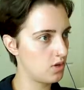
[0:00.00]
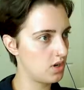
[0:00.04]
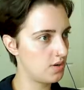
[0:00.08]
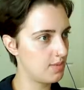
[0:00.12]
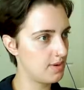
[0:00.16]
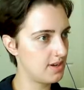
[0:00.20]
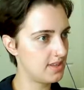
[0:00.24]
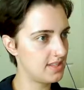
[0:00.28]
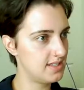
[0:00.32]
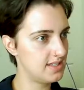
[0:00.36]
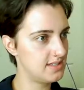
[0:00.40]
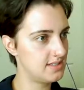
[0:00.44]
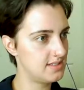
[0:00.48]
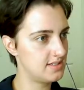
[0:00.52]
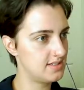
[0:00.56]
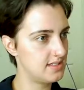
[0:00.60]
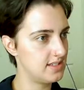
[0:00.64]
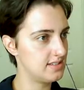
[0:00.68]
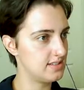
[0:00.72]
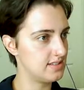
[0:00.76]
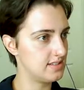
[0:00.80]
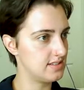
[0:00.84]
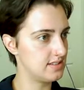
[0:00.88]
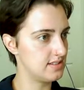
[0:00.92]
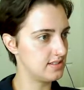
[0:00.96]
about this
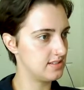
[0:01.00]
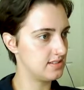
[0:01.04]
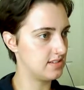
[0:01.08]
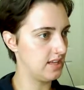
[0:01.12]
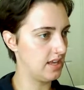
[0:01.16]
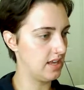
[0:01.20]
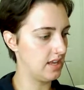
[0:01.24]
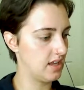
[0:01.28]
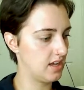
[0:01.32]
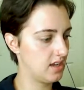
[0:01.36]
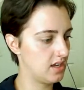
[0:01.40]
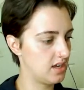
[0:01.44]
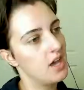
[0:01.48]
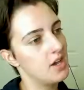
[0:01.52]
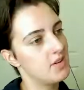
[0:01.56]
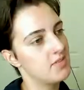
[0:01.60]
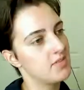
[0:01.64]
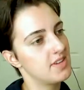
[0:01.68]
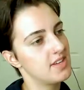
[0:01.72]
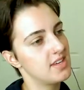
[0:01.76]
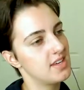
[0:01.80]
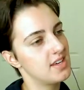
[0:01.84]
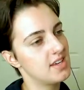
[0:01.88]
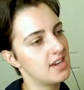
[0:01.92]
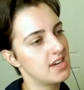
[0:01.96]
seasoned sink? I
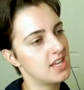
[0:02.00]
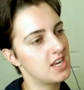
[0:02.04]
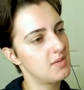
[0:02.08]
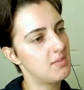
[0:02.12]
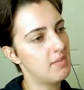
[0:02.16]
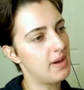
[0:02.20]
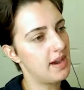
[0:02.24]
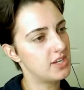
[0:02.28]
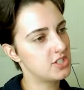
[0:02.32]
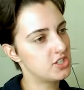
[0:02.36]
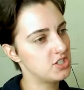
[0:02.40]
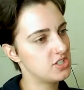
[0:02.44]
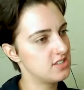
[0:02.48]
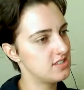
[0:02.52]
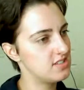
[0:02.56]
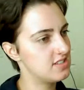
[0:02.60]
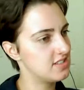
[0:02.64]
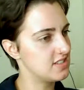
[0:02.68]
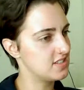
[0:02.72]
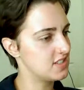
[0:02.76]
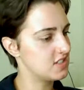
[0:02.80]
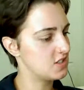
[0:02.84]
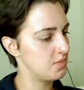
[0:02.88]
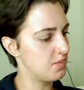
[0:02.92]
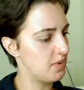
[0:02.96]
feel like it kind of matches
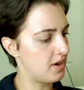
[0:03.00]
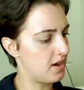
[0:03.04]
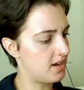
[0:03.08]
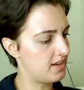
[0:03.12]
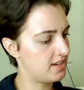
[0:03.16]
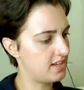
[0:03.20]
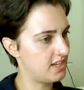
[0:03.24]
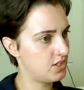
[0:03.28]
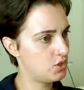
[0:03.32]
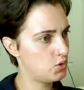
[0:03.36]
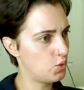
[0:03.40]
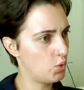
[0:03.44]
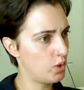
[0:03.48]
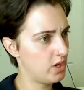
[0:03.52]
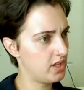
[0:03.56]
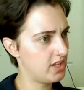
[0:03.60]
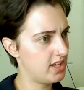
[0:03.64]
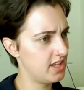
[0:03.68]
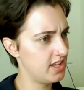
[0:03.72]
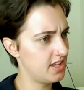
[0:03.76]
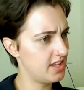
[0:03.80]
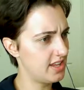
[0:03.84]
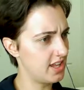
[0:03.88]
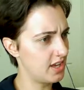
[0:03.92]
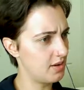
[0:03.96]
the spa day
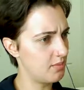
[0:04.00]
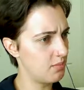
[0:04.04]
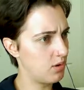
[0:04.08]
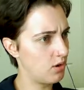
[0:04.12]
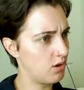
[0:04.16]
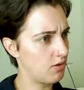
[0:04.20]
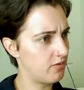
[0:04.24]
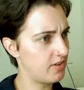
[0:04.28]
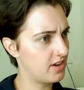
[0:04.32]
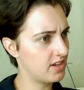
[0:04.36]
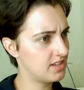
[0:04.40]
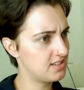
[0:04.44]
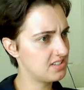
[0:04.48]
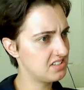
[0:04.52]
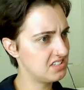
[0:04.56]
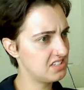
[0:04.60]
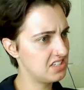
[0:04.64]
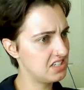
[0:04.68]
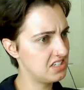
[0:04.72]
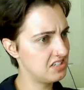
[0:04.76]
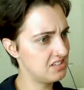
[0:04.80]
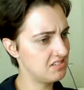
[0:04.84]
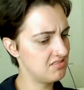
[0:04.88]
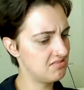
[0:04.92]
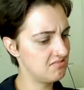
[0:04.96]
toilet like
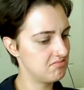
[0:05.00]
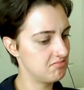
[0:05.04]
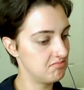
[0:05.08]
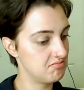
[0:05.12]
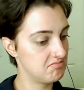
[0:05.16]
perfectly.